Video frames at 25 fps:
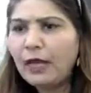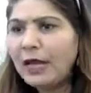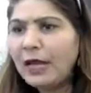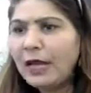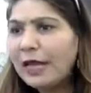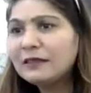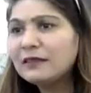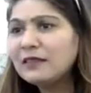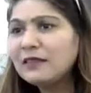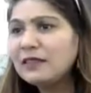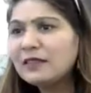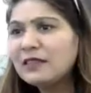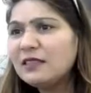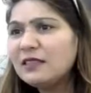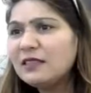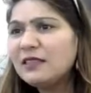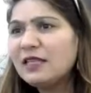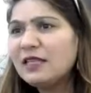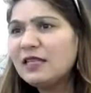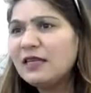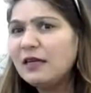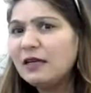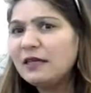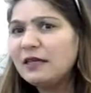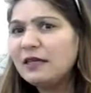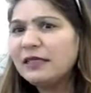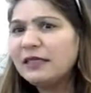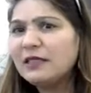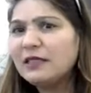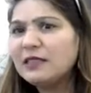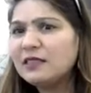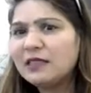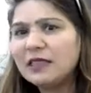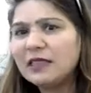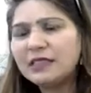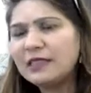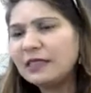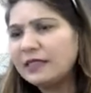And this is their learning
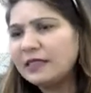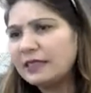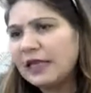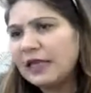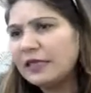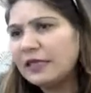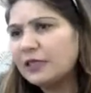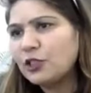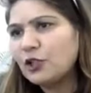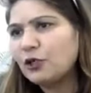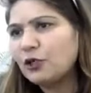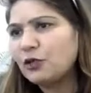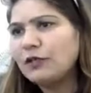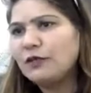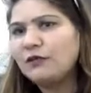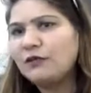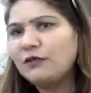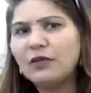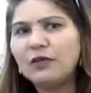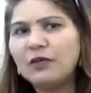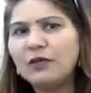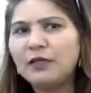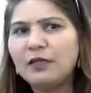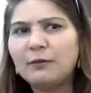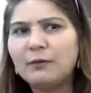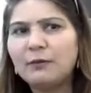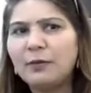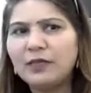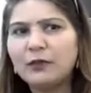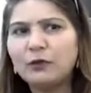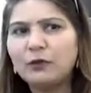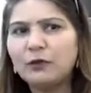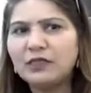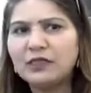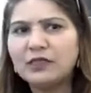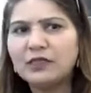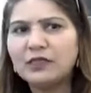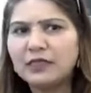stage, and that's how they will learn, by
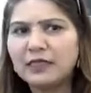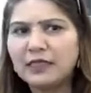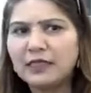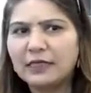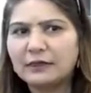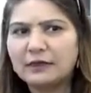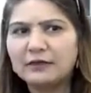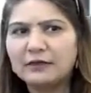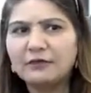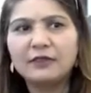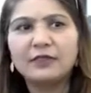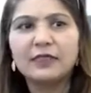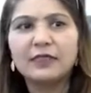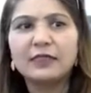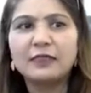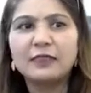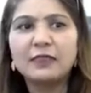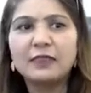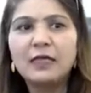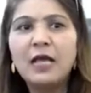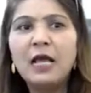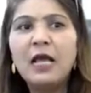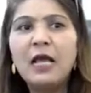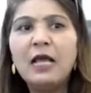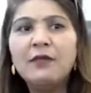doing such activities.